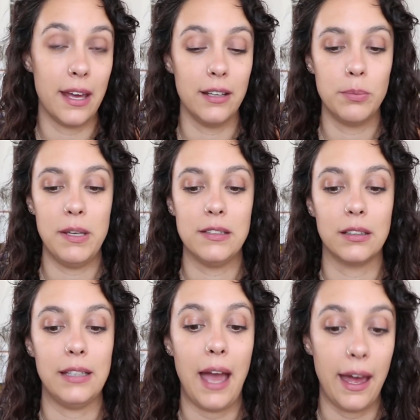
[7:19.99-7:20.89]
that is
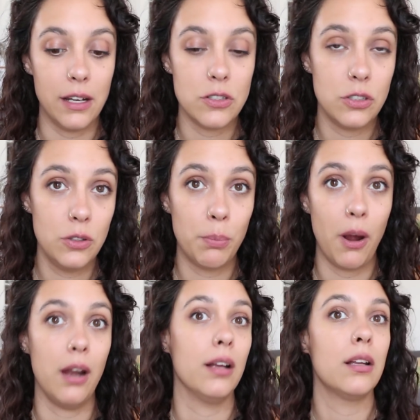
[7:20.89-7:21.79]
basically added to the
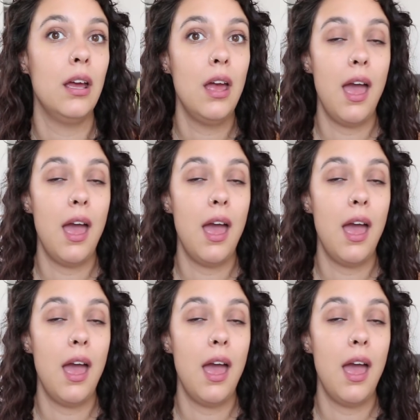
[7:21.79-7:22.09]
product,